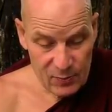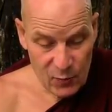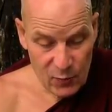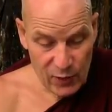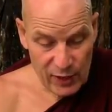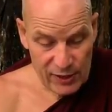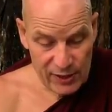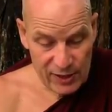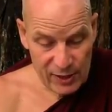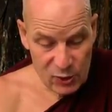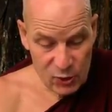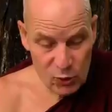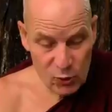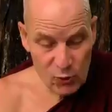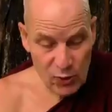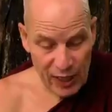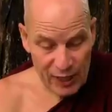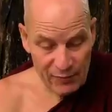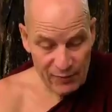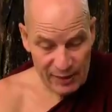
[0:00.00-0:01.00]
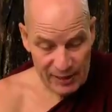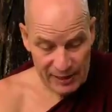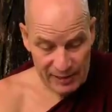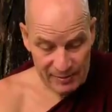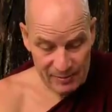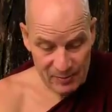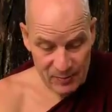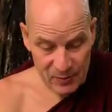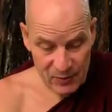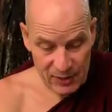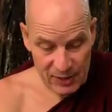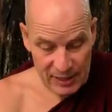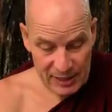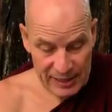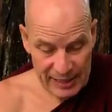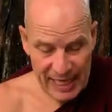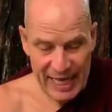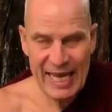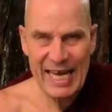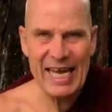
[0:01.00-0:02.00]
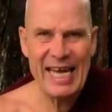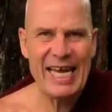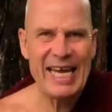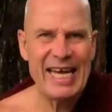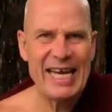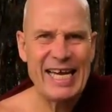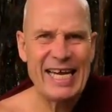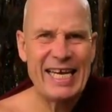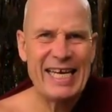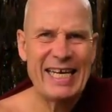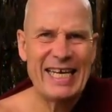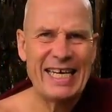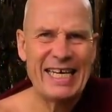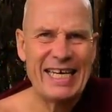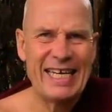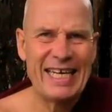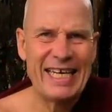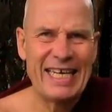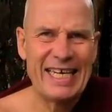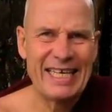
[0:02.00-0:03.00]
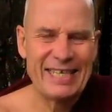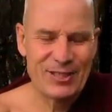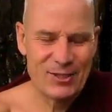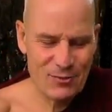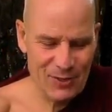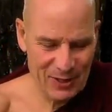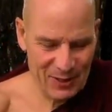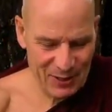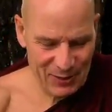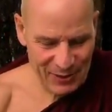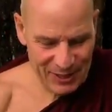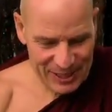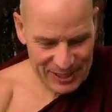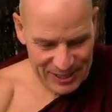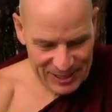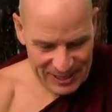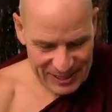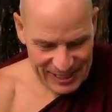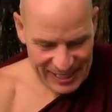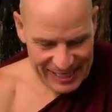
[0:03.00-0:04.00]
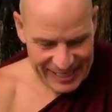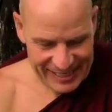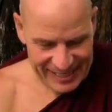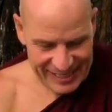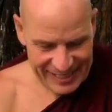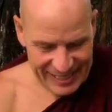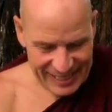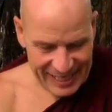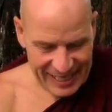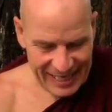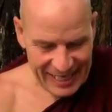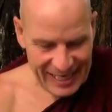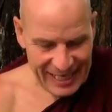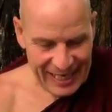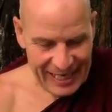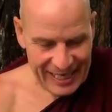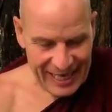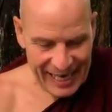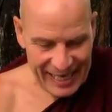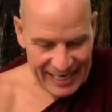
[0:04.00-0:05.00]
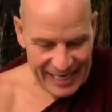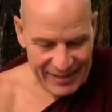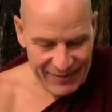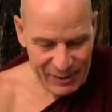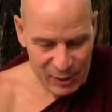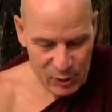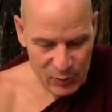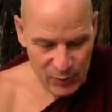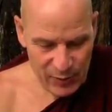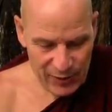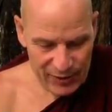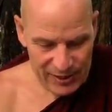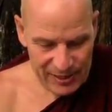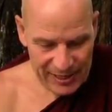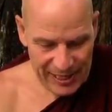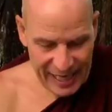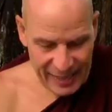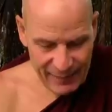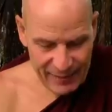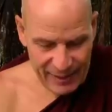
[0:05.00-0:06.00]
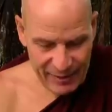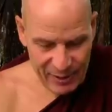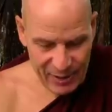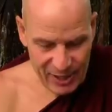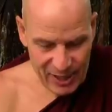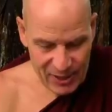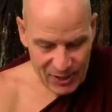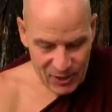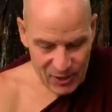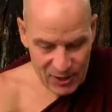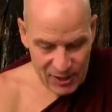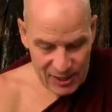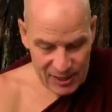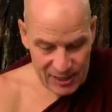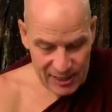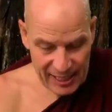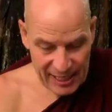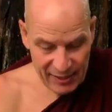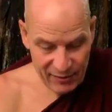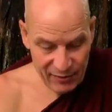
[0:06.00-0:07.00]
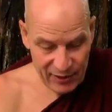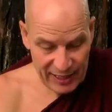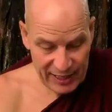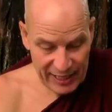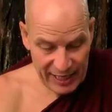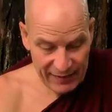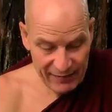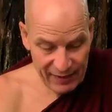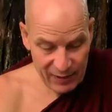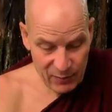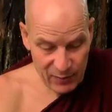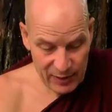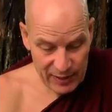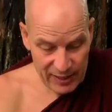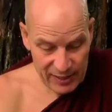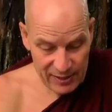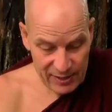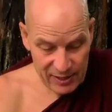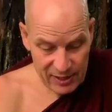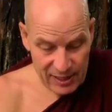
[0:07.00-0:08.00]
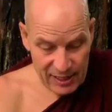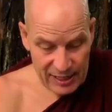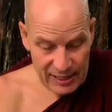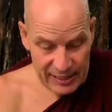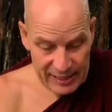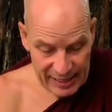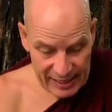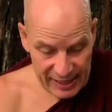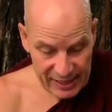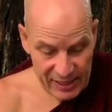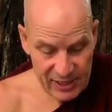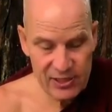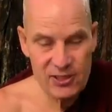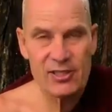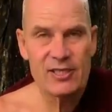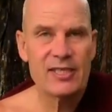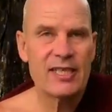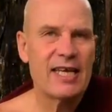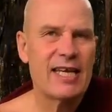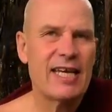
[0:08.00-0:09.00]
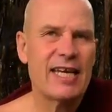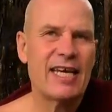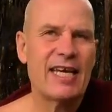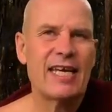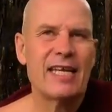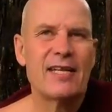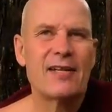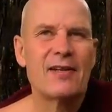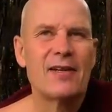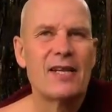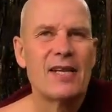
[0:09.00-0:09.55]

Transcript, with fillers: Question 200. Yeah! 200 questions answered. Can evil spirits inhabit our consciousness and create havoc with us? Yes, they can.